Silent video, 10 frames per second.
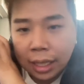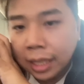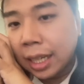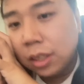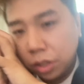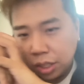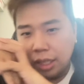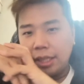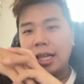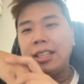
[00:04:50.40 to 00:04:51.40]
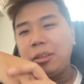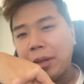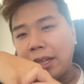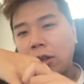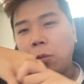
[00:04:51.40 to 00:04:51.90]
guess honestly it's kind of
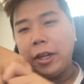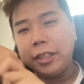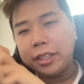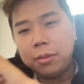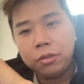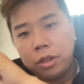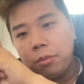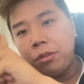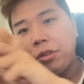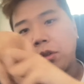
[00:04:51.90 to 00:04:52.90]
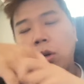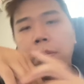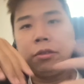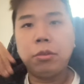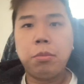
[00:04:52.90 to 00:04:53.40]
depending on where you're coming from. If you're
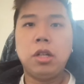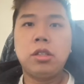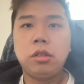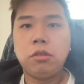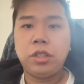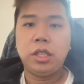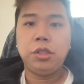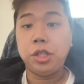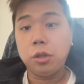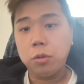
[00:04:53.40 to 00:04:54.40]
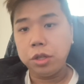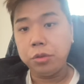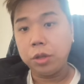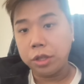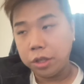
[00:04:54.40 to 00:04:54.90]
copying for personal, obviously you know what you
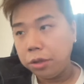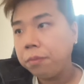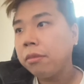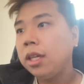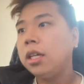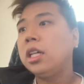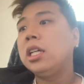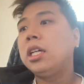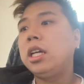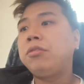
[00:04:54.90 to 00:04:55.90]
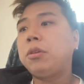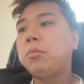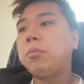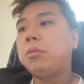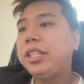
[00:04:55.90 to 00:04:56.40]
want to do. From
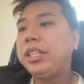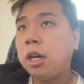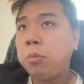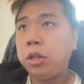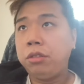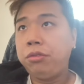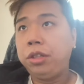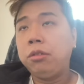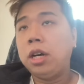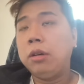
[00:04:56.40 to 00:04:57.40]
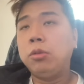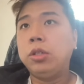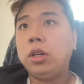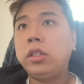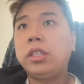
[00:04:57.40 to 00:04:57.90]
a resale point of view, I
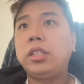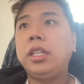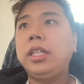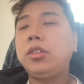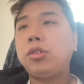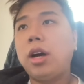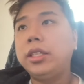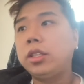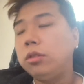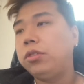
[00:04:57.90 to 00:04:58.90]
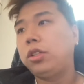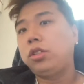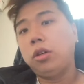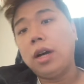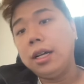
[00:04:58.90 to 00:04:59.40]
would honestly try and go for the
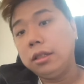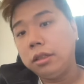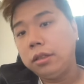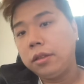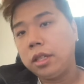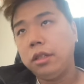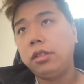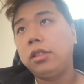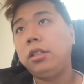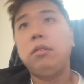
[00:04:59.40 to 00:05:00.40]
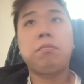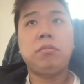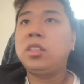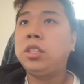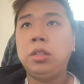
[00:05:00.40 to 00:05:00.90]
Stone Island, because
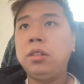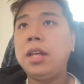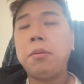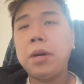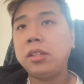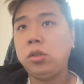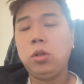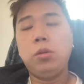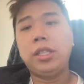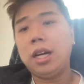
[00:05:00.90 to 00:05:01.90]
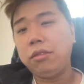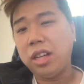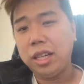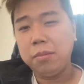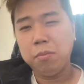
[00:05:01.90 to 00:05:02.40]
you know leather bags will always have
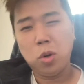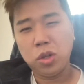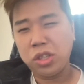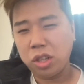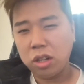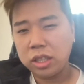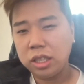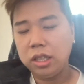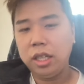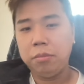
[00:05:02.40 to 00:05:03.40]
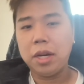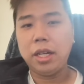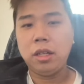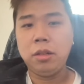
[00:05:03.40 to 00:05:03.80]
like more stock in my